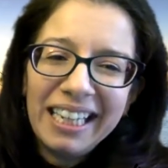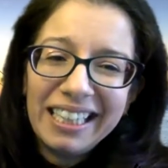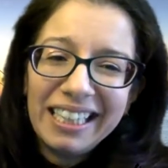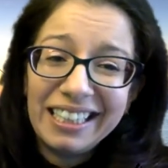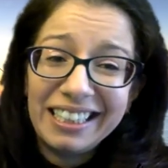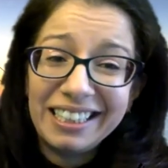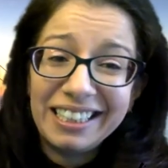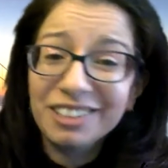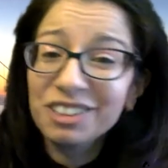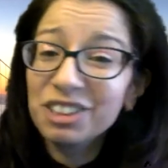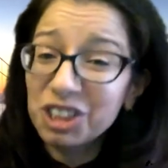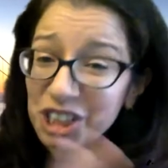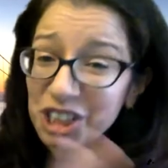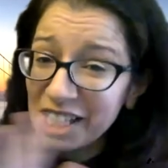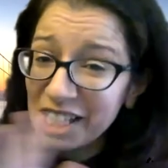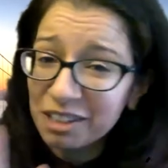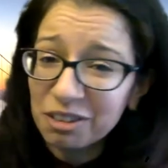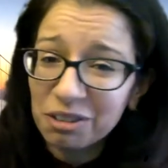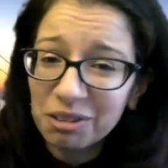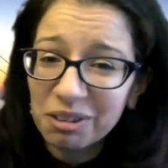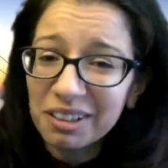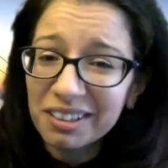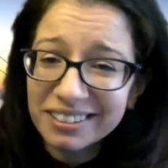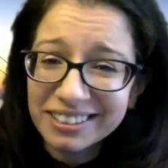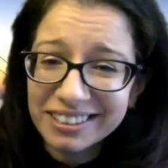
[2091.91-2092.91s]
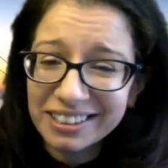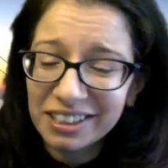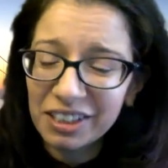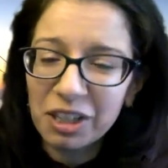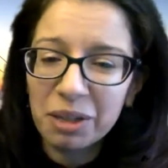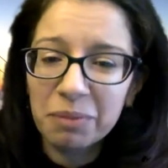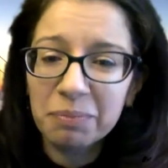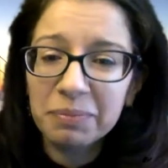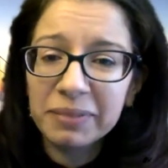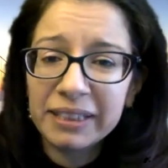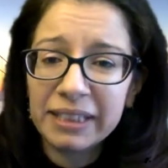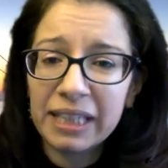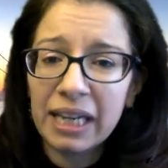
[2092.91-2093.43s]
in general
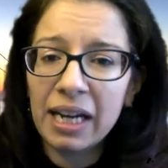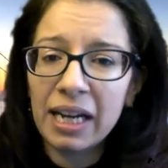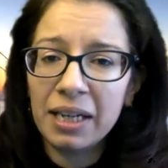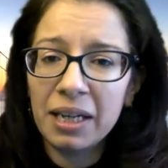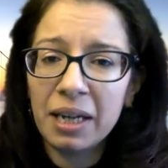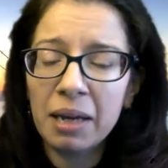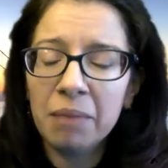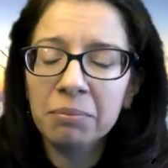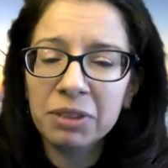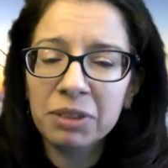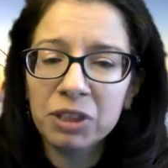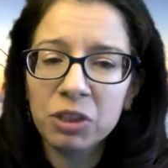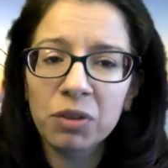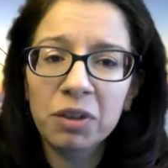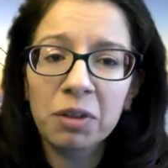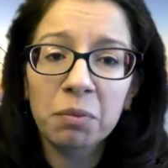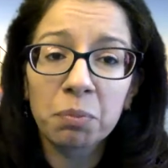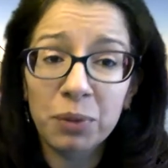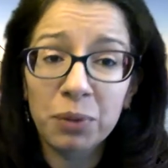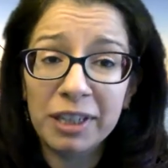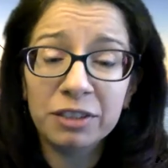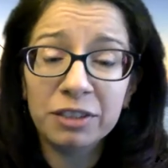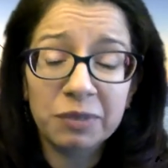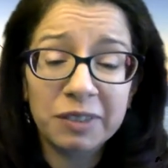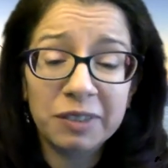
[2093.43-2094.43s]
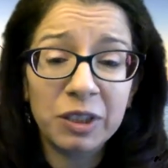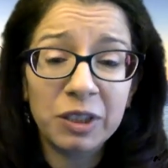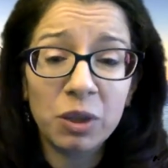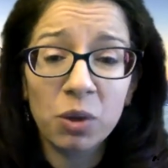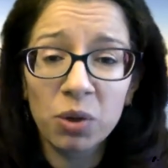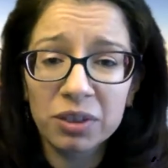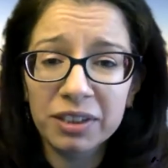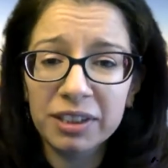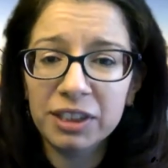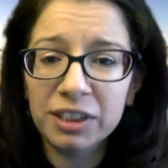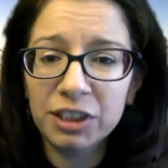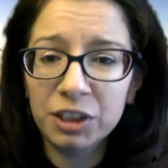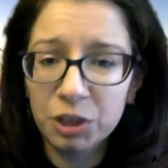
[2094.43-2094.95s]
terms, I am so impressed with all
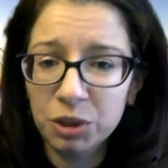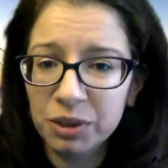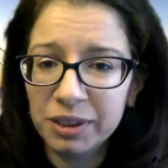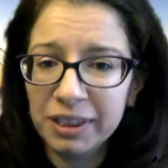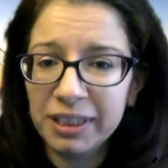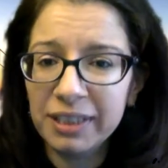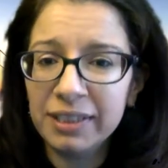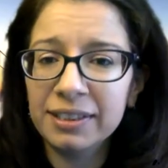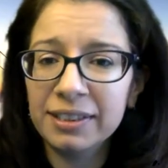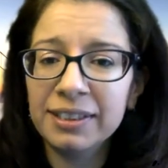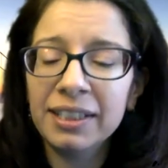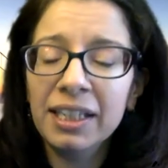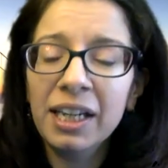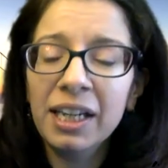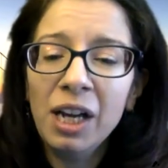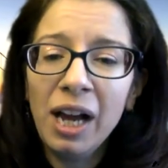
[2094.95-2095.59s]
the students.